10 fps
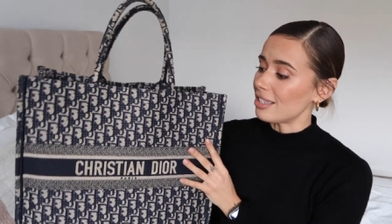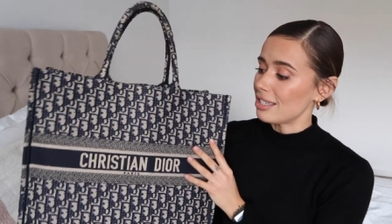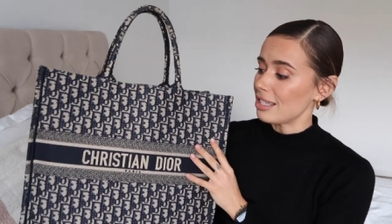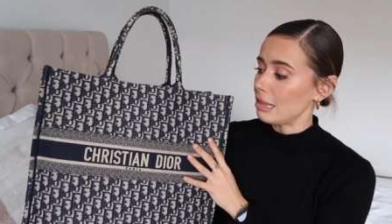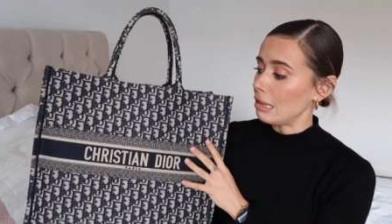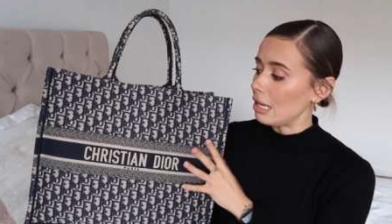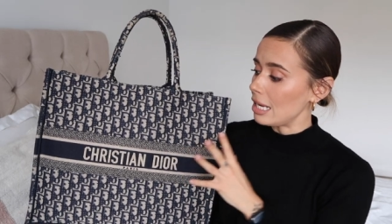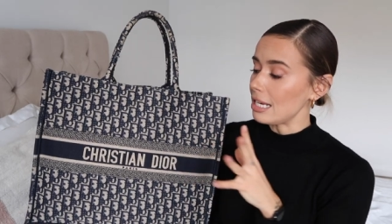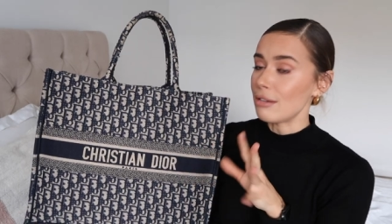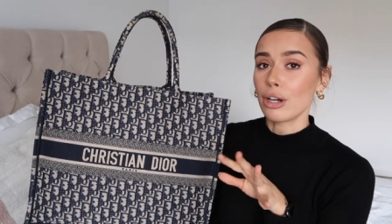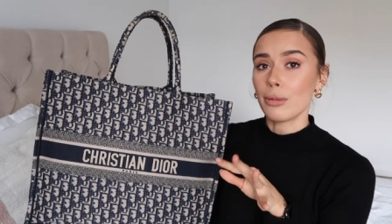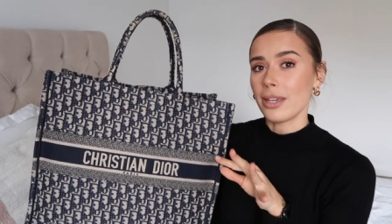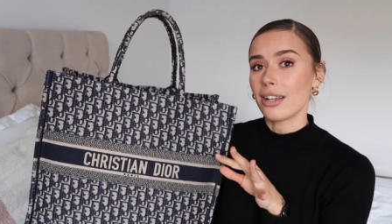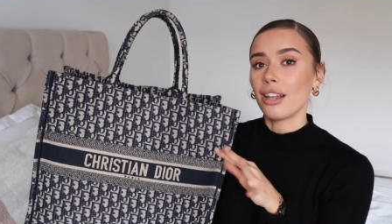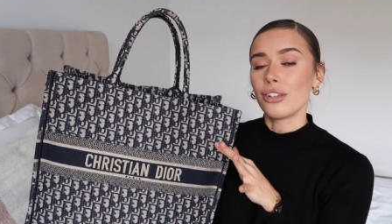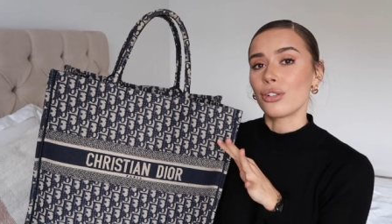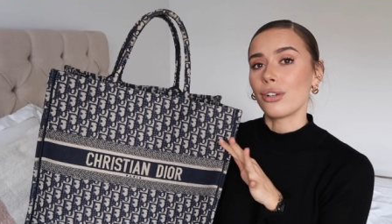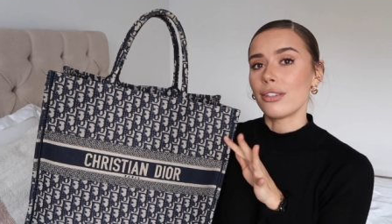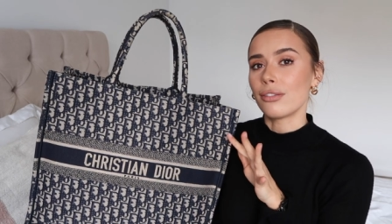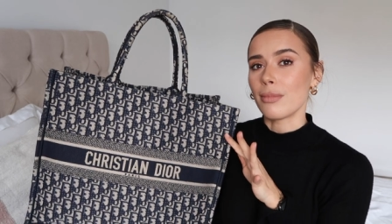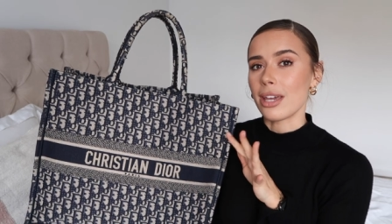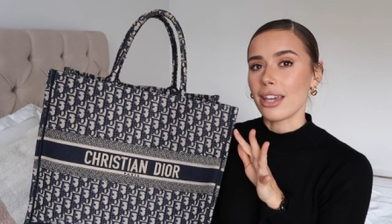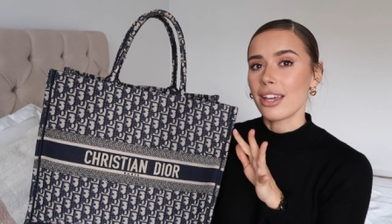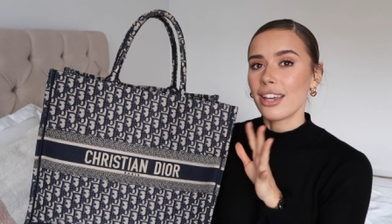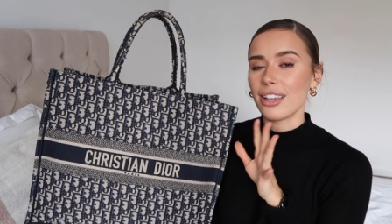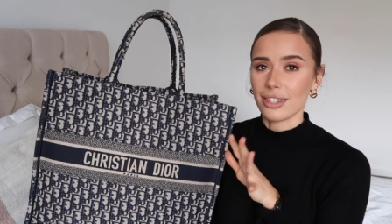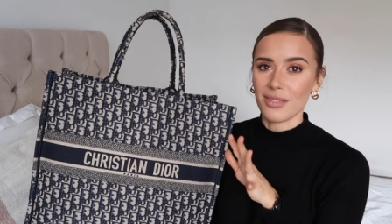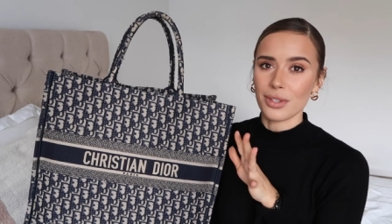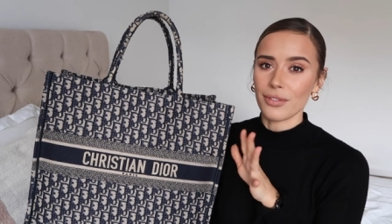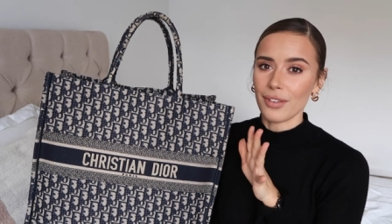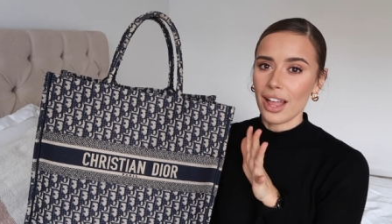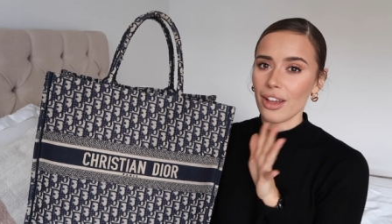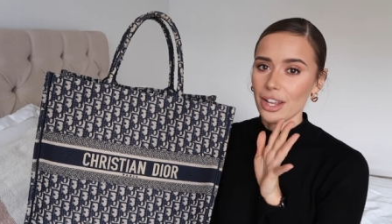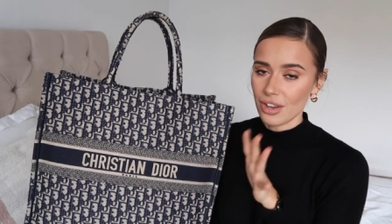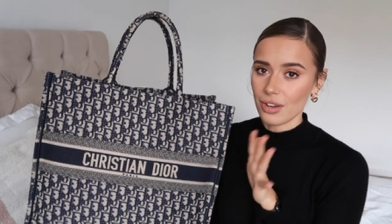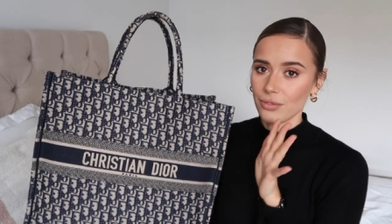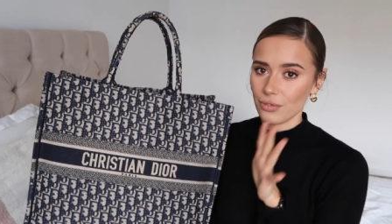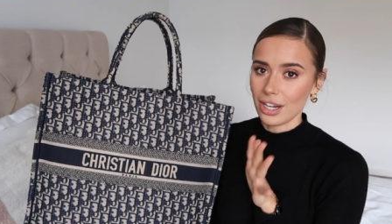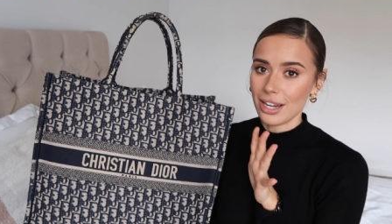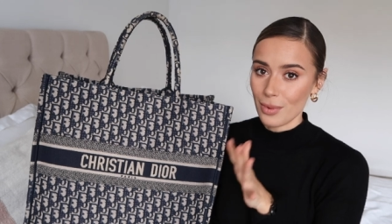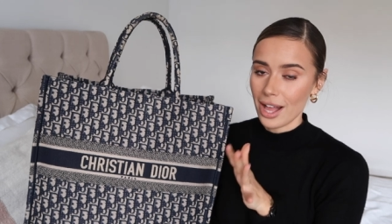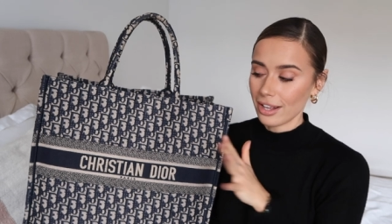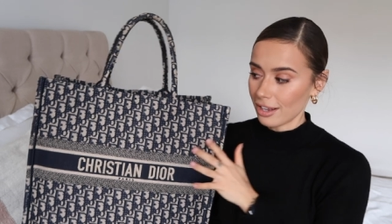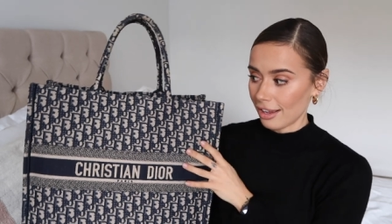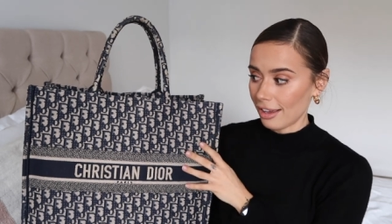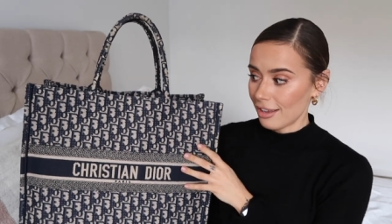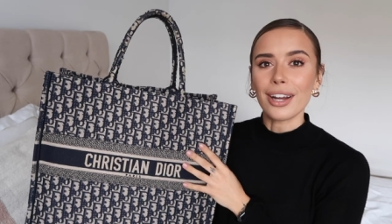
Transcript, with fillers: a slightly ropey colour choice for me in terms of the fact that I don't really wear colour.